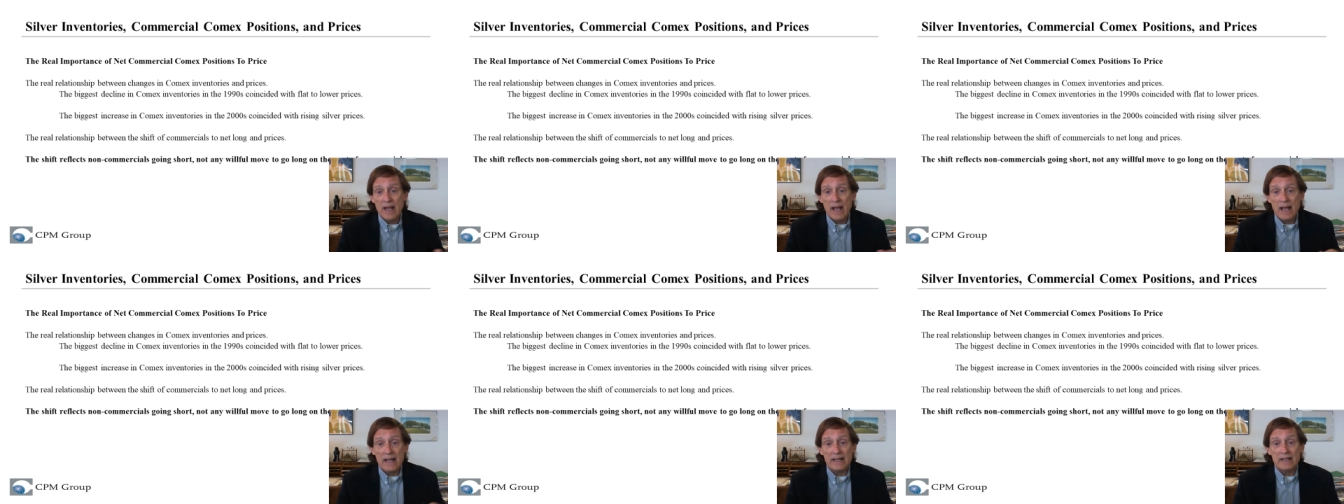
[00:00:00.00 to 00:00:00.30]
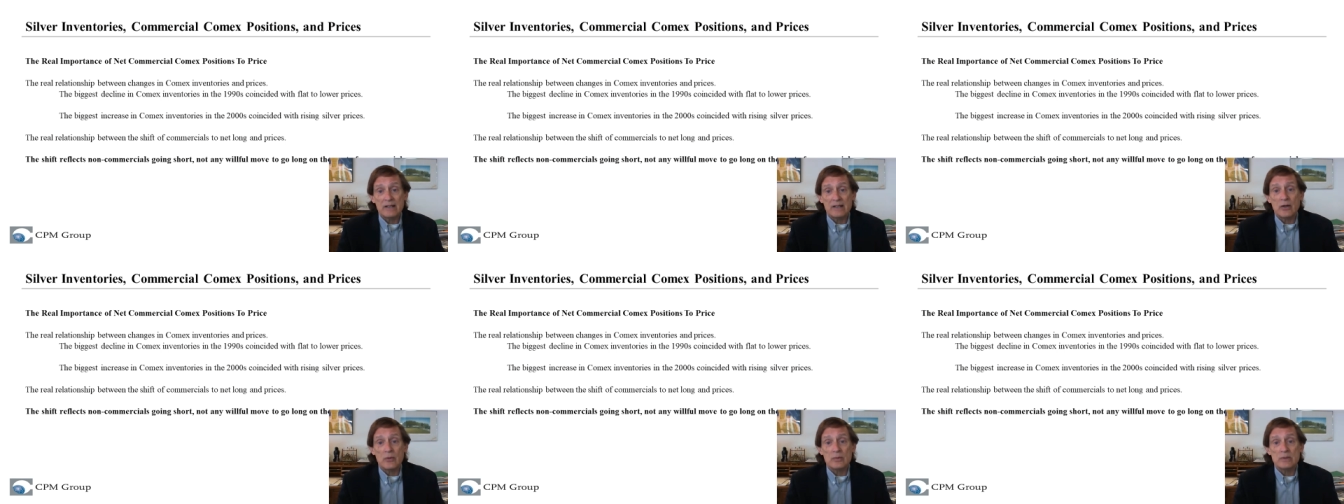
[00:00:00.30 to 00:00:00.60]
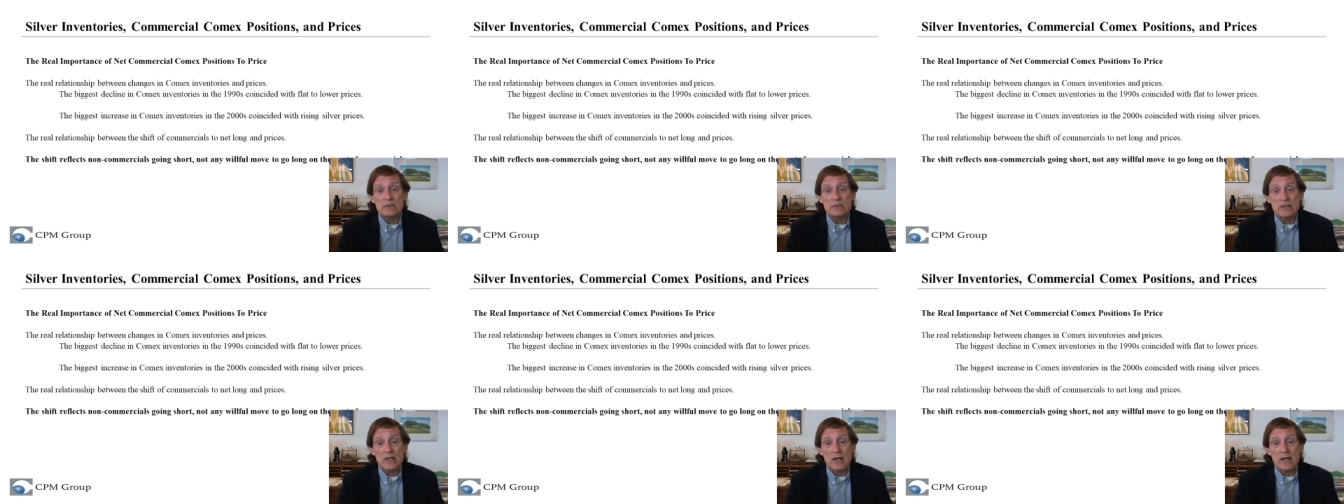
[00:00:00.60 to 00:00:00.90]
and it
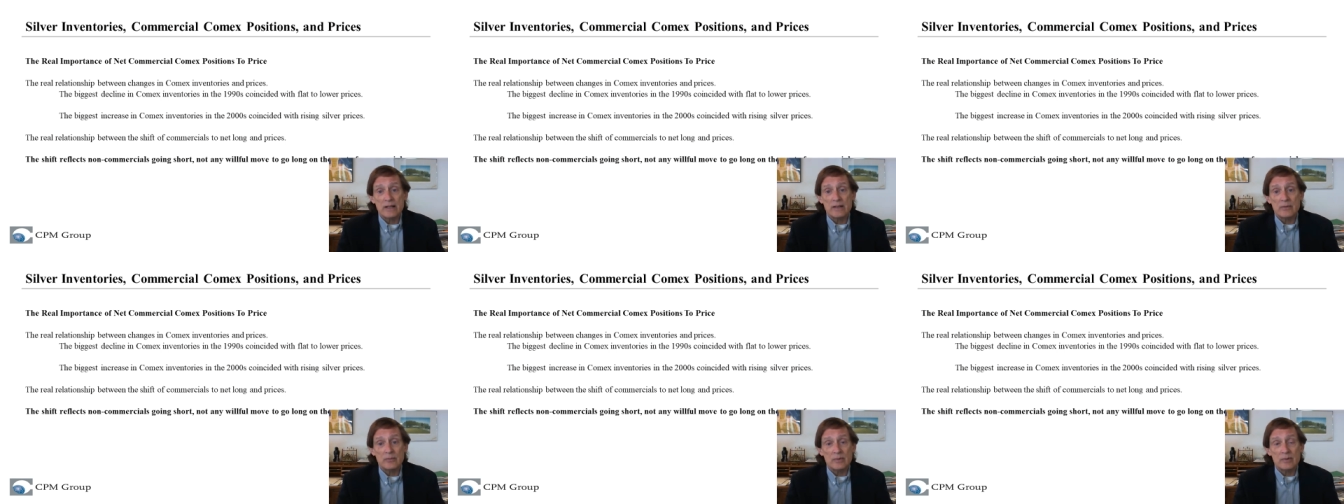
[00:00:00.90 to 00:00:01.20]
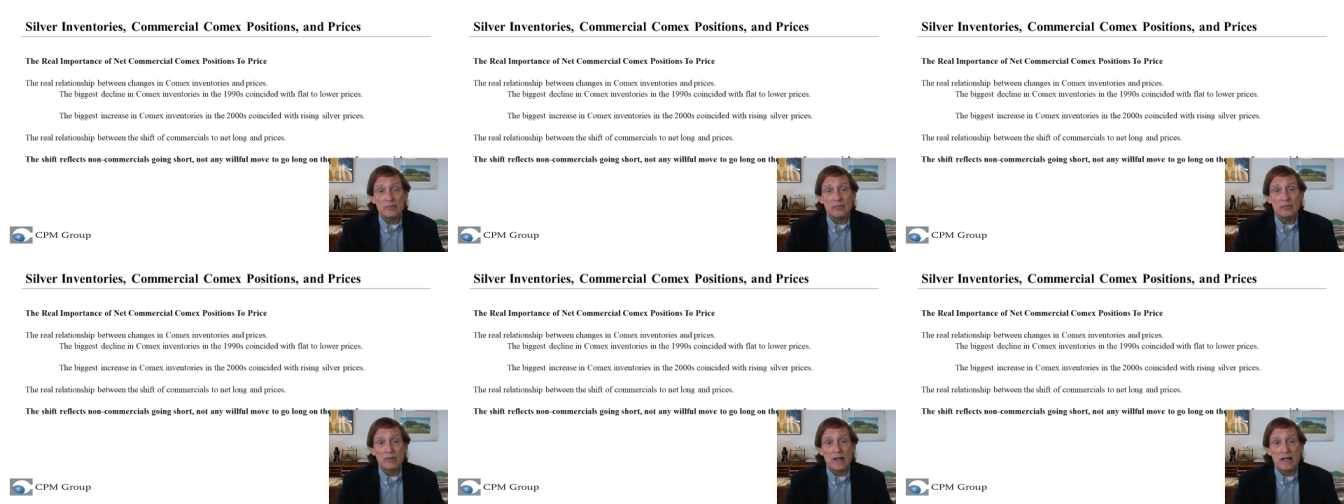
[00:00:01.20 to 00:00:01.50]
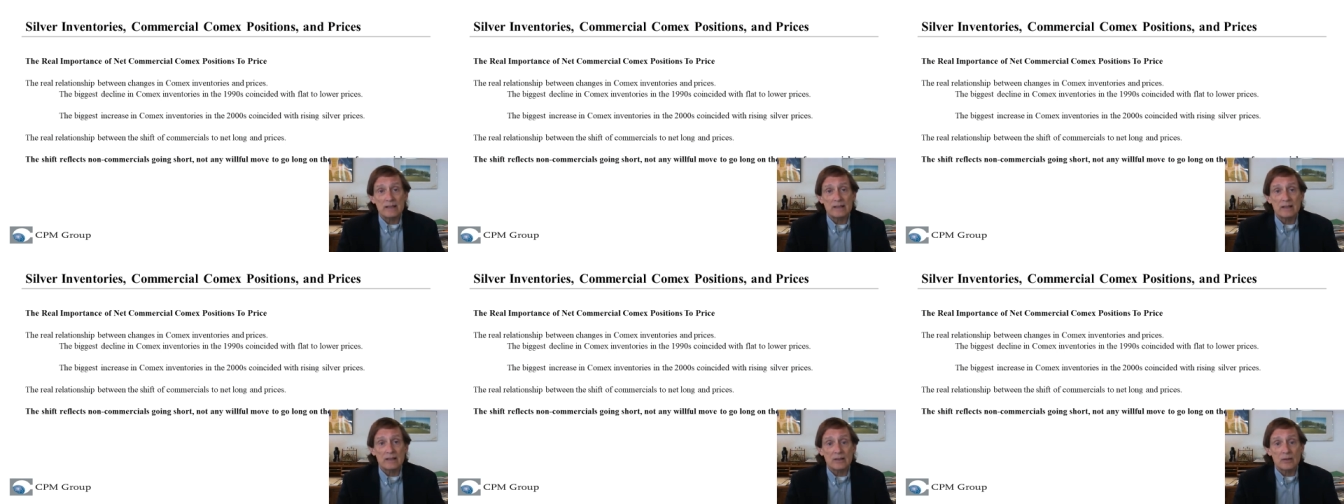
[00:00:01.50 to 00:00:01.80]
coincided with
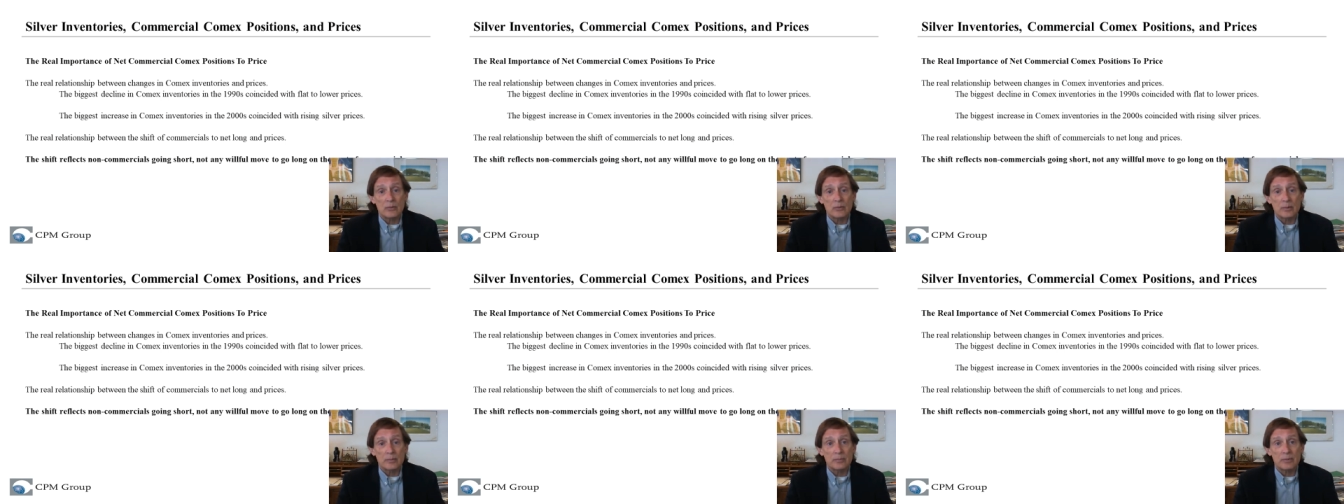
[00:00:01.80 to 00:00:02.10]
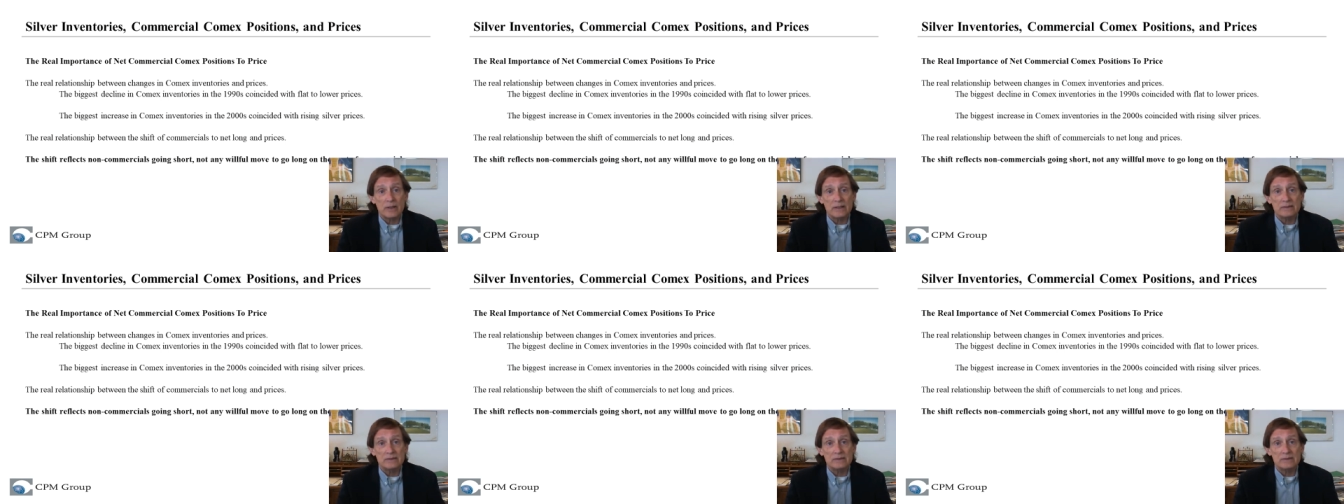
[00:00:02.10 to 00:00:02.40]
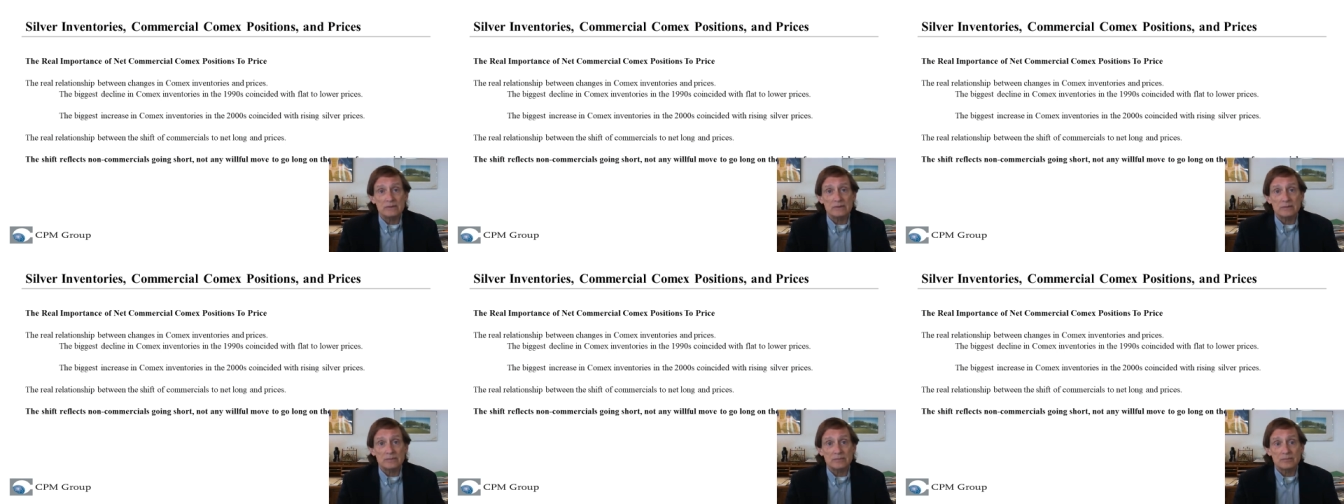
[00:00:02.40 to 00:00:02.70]
flat to lower
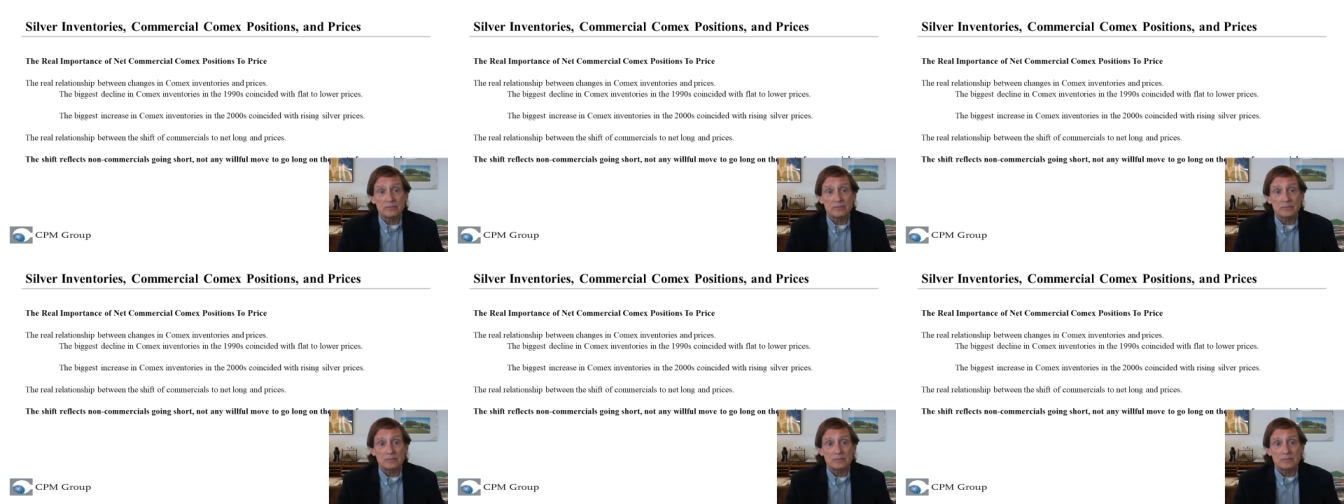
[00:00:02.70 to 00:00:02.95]
prices.